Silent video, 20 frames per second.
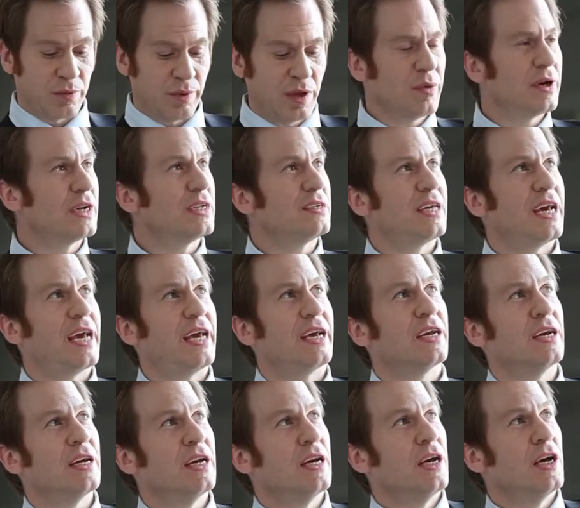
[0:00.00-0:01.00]
We want to
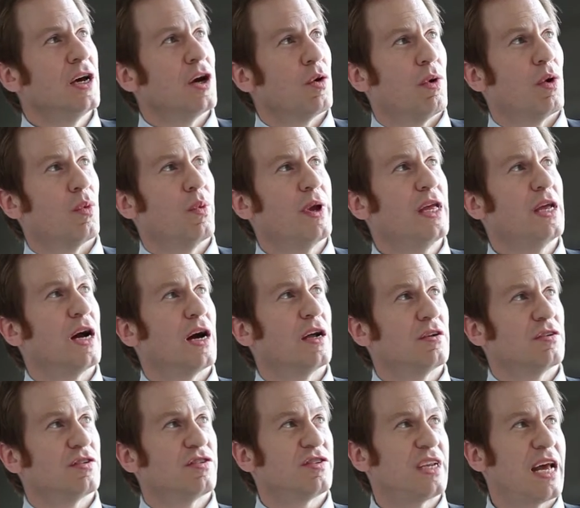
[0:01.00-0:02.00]
take what we
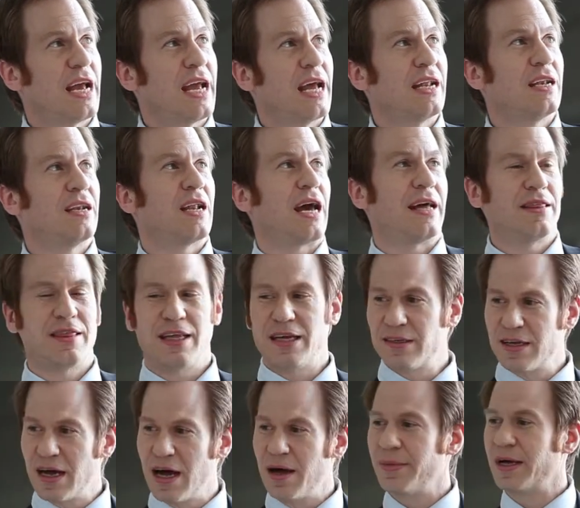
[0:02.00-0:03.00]
understand at the
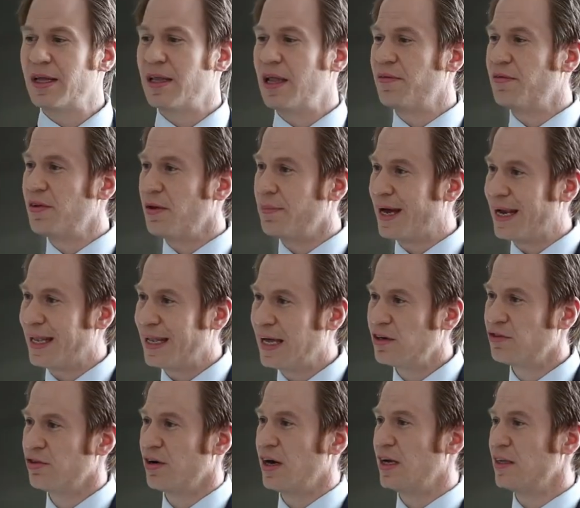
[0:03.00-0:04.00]
atomic level about
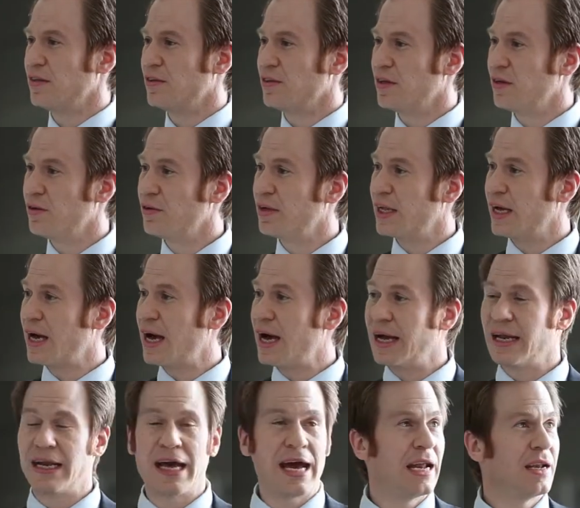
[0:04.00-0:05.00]
electrons and nuclei
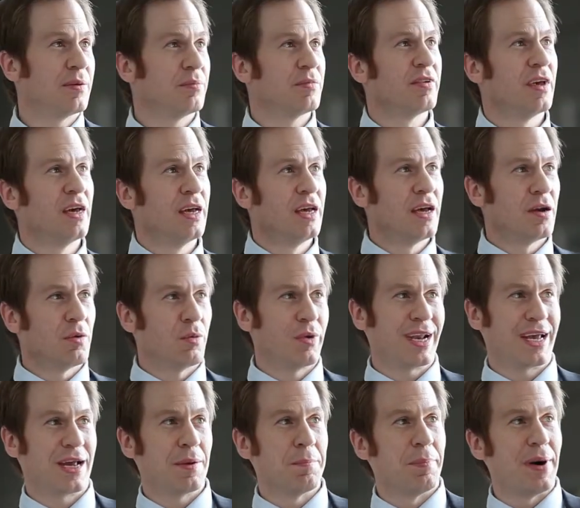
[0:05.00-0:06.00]
and atoms, we want
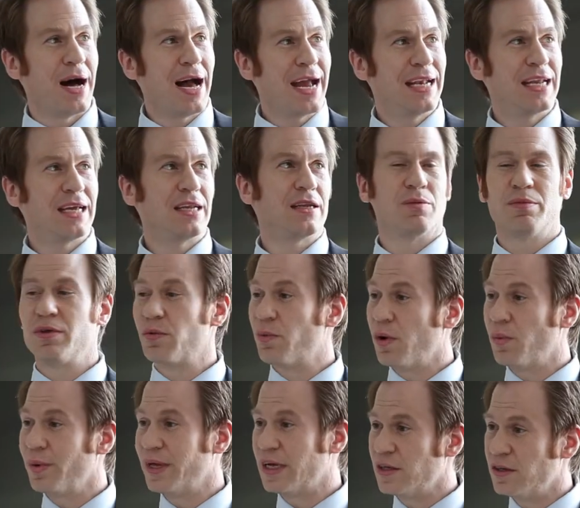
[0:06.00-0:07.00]
to combine it with
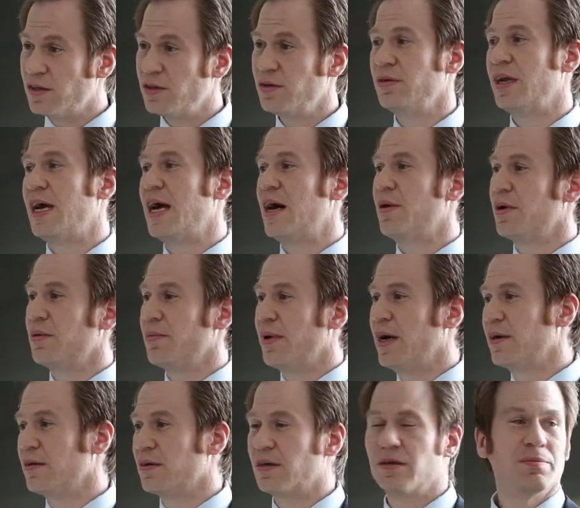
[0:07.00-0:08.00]
what we can do now on
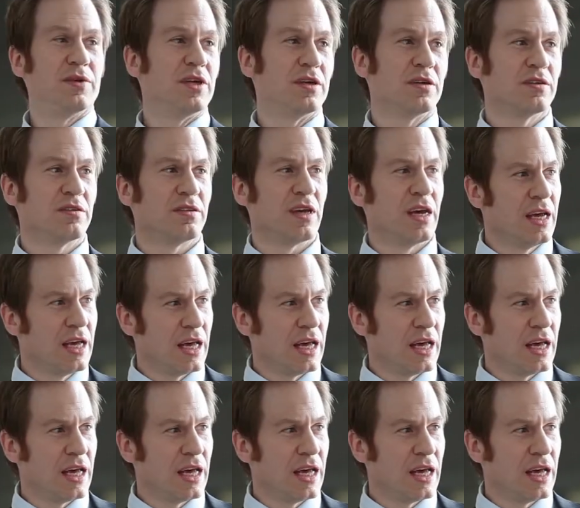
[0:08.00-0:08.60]
modern computers.